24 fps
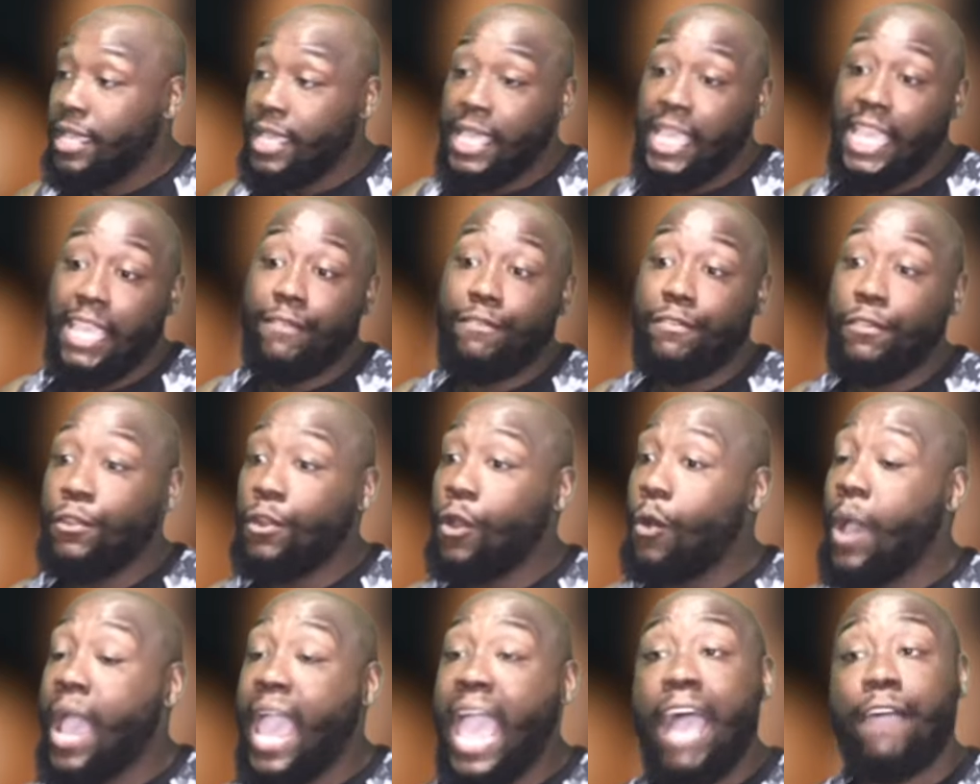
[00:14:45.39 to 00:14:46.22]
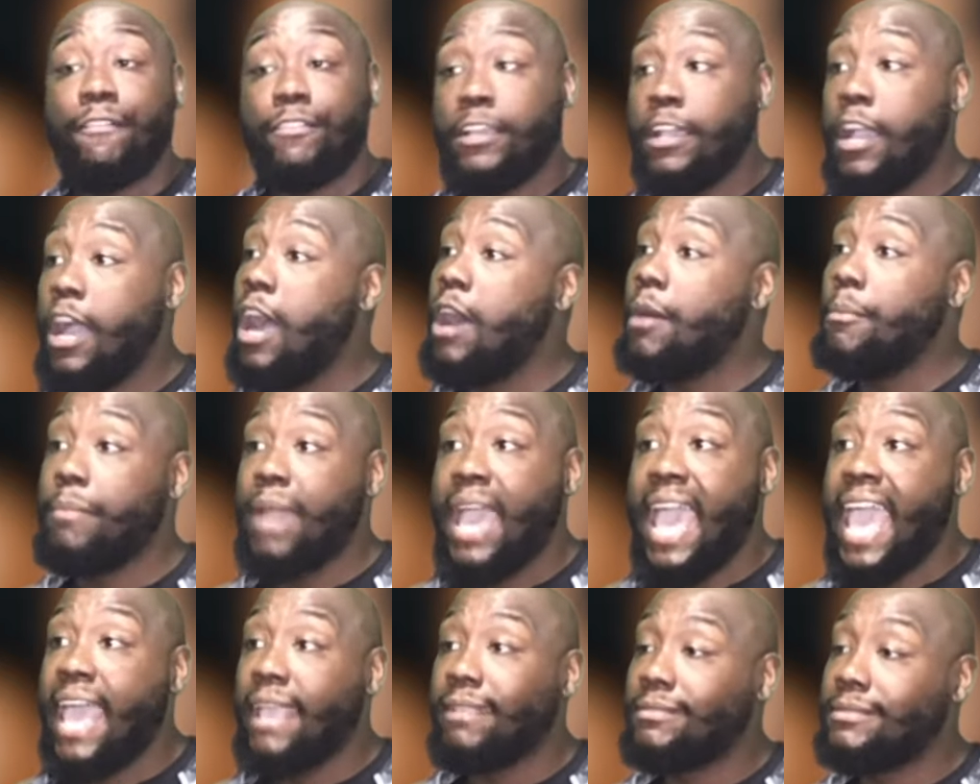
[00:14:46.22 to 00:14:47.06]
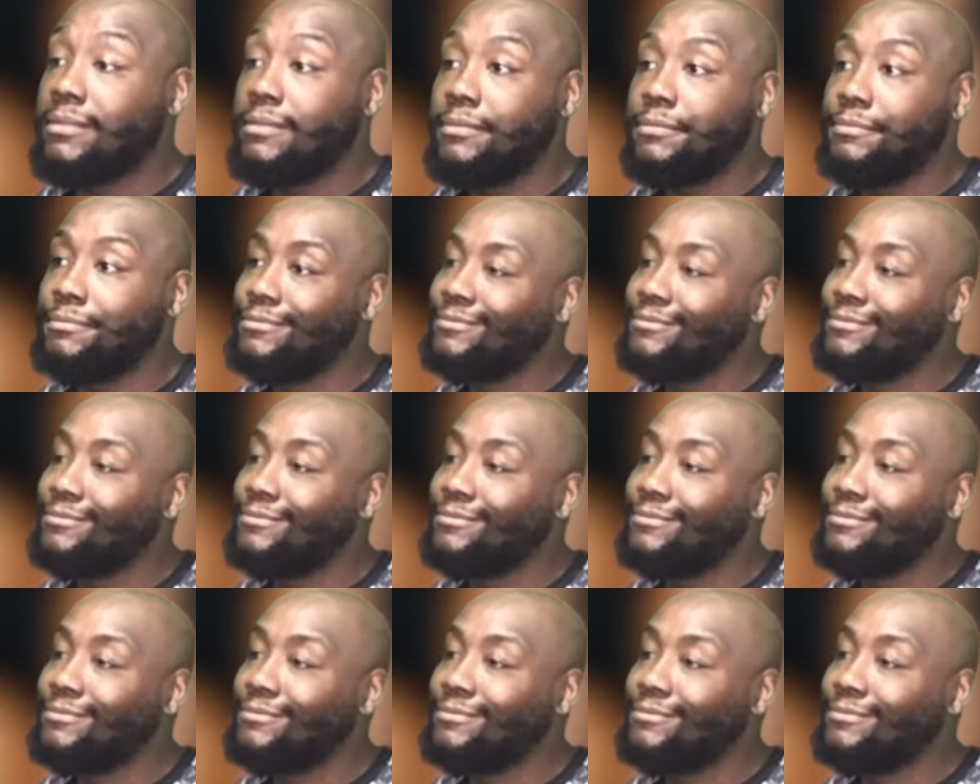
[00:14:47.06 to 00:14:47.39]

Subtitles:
If you don't have comebacks,